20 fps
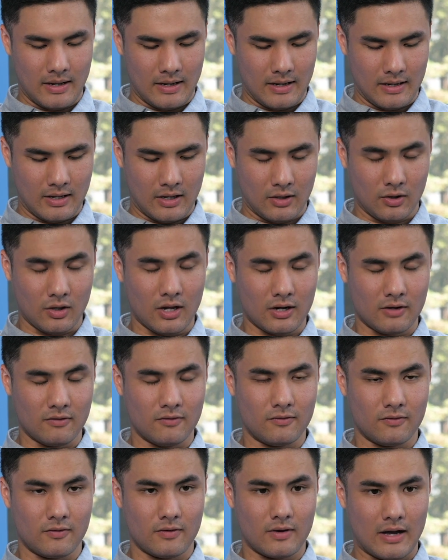uh, a lot
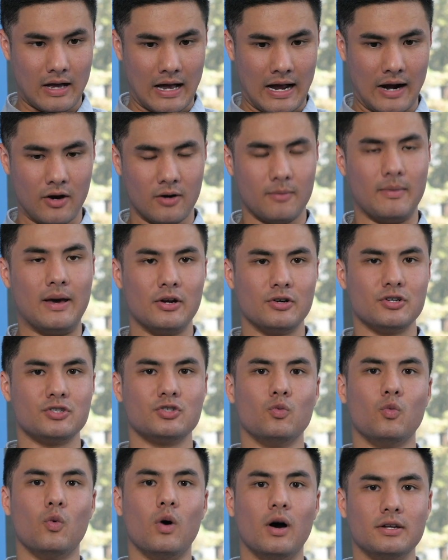of hiring
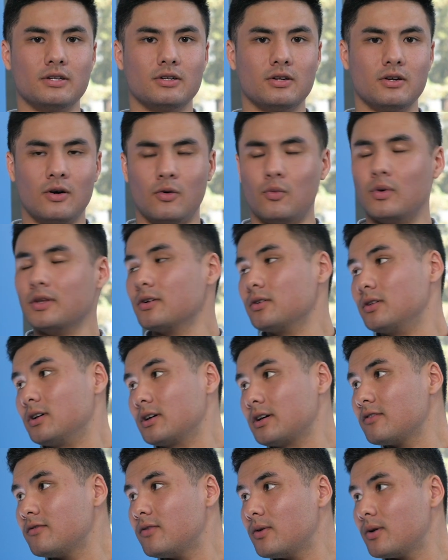managers want uh, what they're
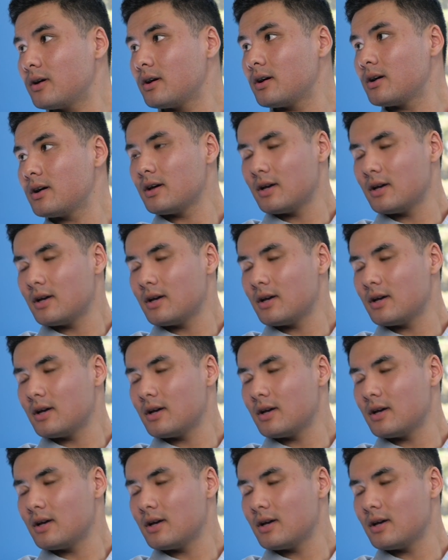looking for.